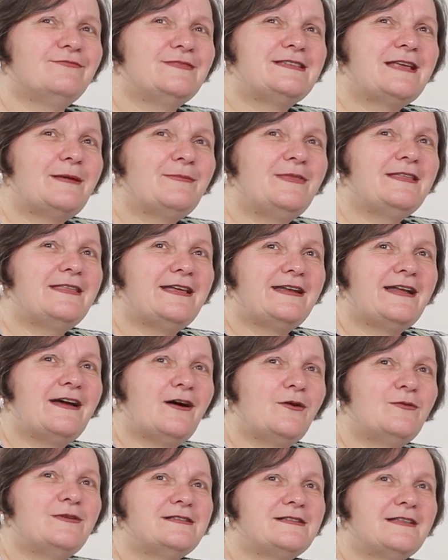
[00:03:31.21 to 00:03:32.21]
something that
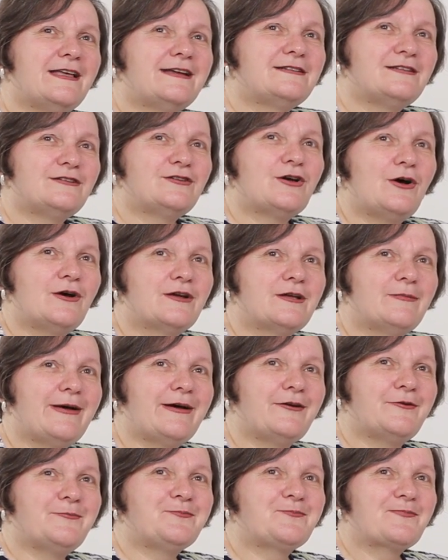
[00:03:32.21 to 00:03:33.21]
I always like to talk
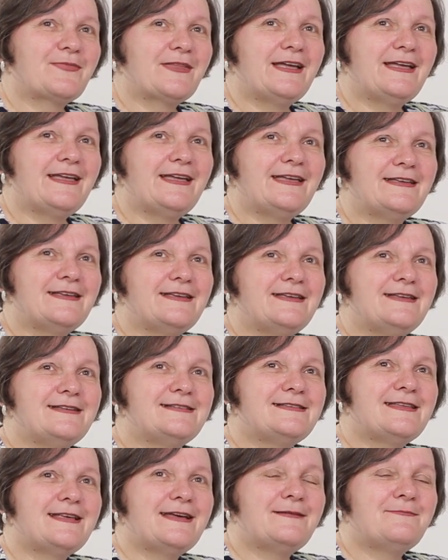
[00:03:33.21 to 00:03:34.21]
about uh,
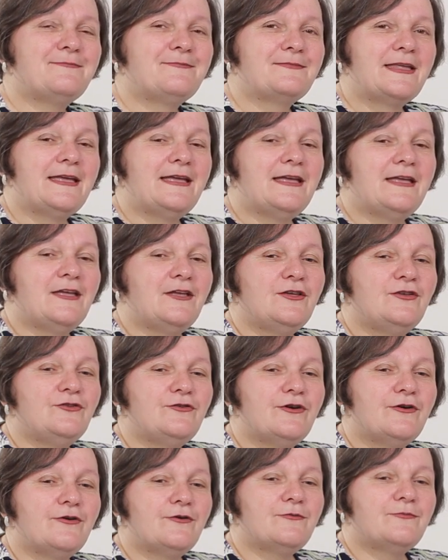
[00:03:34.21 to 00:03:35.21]
is that,
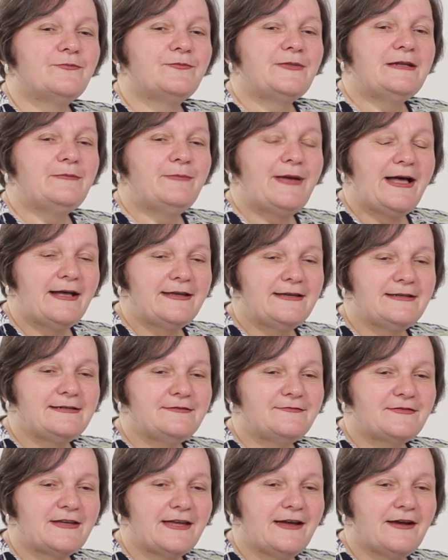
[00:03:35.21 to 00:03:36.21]
you know, in
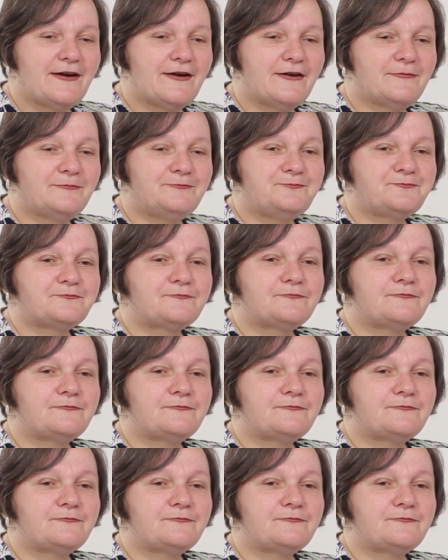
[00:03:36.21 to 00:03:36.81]
palliative care,